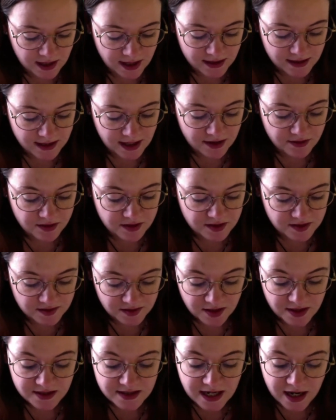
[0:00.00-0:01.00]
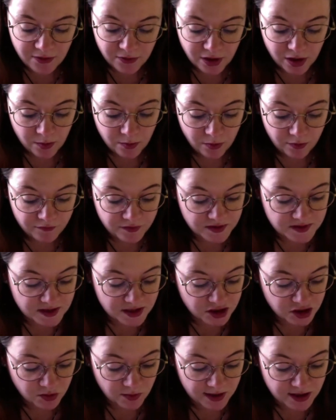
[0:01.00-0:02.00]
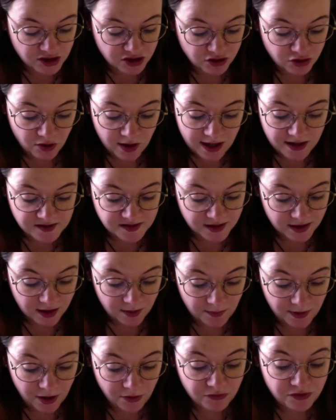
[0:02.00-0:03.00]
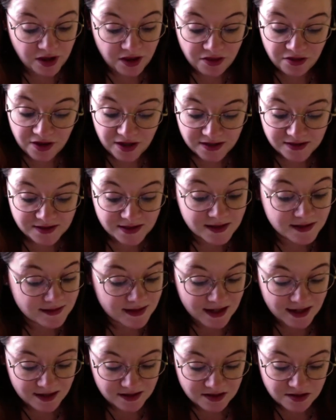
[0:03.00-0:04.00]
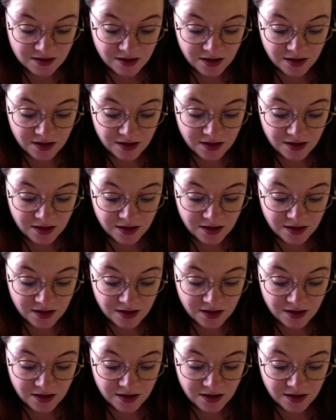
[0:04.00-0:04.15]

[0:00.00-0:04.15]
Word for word: and get the desired outcome of the situation you're asking about, then this is it.